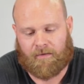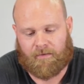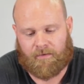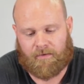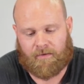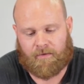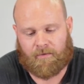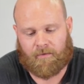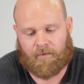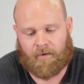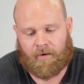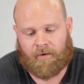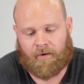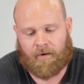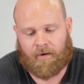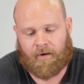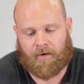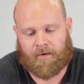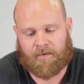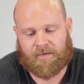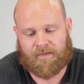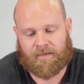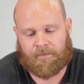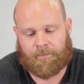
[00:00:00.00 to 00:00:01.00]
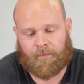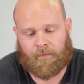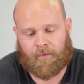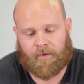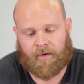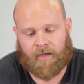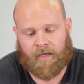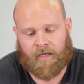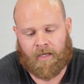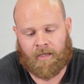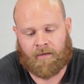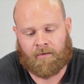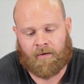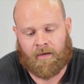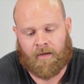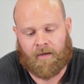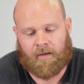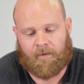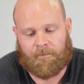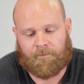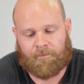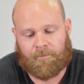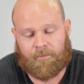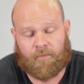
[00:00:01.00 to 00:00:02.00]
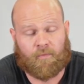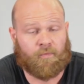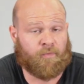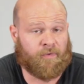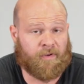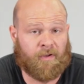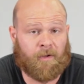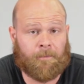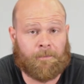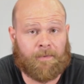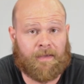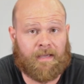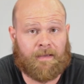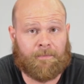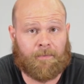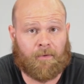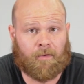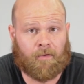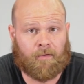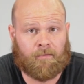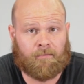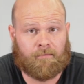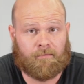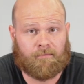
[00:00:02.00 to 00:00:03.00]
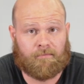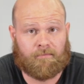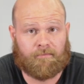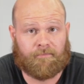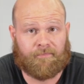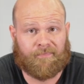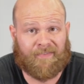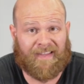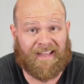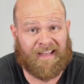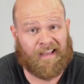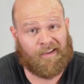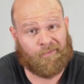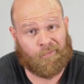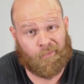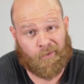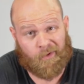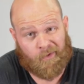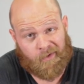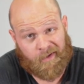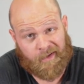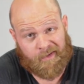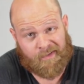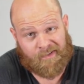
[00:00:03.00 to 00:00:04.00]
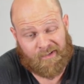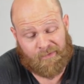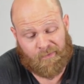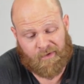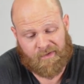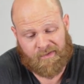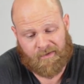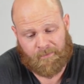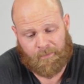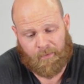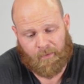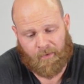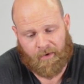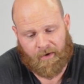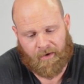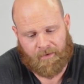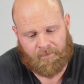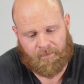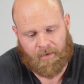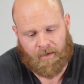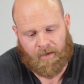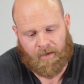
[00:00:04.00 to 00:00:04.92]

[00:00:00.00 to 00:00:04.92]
You are supporting real people that have real customer support.